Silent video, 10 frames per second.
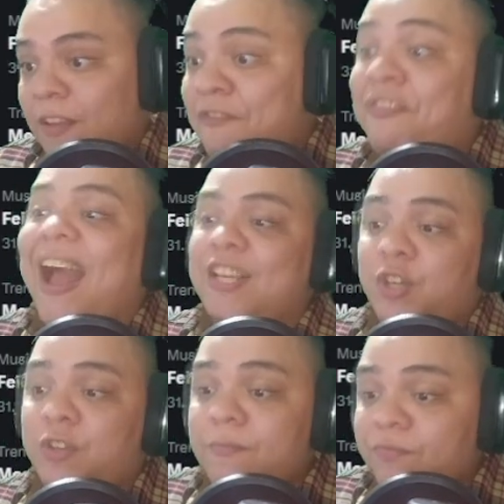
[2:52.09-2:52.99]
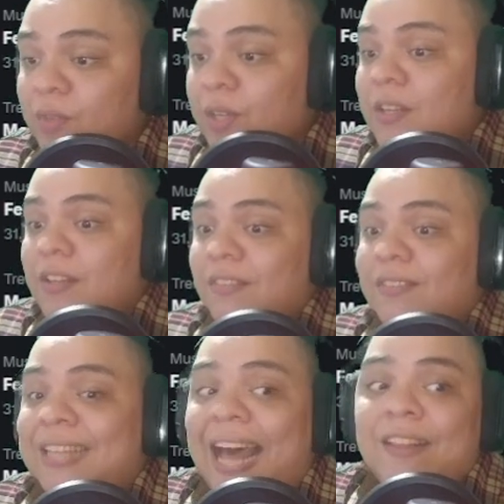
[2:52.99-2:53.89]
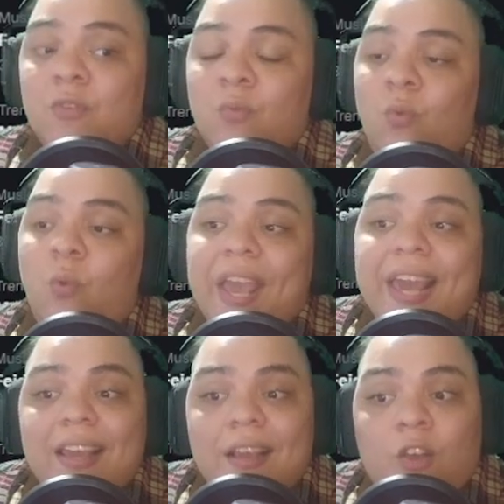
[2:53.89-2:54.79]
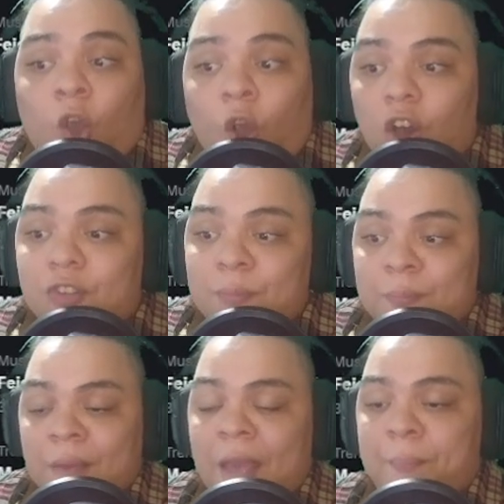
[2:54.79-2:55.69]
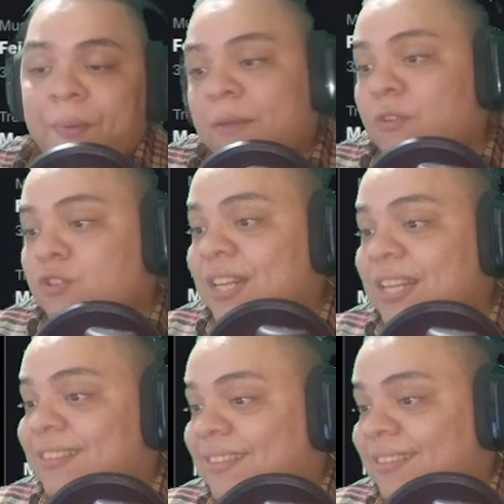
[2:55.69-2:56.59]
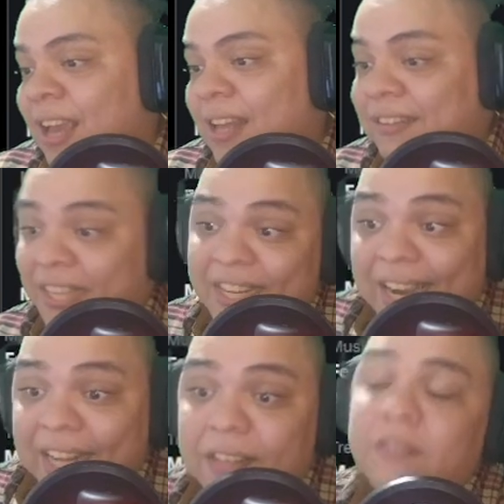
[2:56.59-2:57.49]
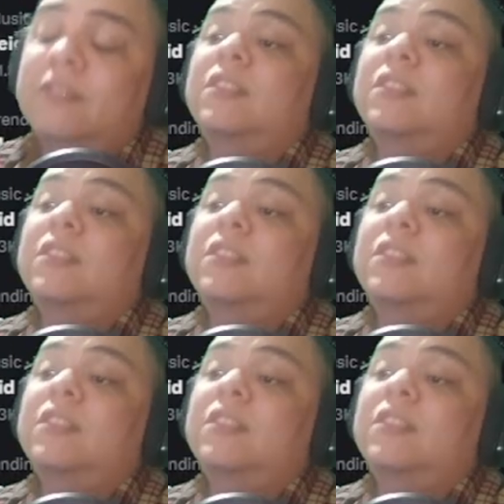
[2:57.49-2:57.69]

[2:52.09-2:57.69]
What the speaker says: faction that we called previously Tyranny.